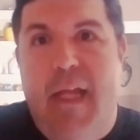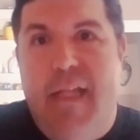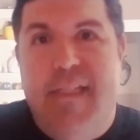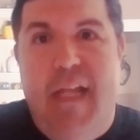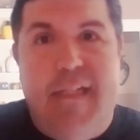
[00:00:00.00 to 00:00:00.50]

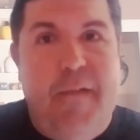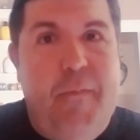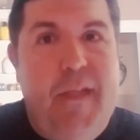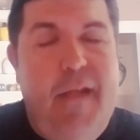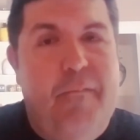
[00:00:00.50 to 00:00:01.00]
That's not
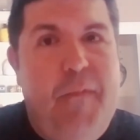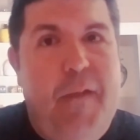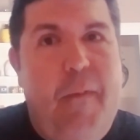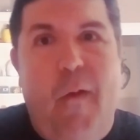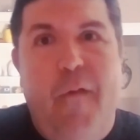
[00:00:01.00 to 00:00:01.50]
something that me
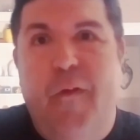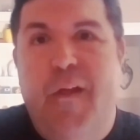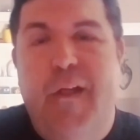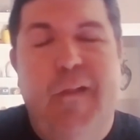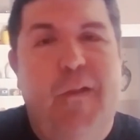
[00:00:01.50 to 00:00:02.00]
and my wife are
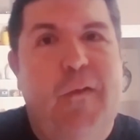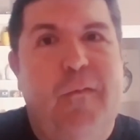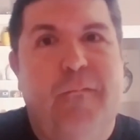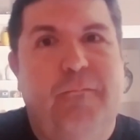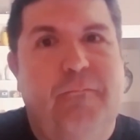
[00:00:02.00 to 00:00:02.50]
going to do.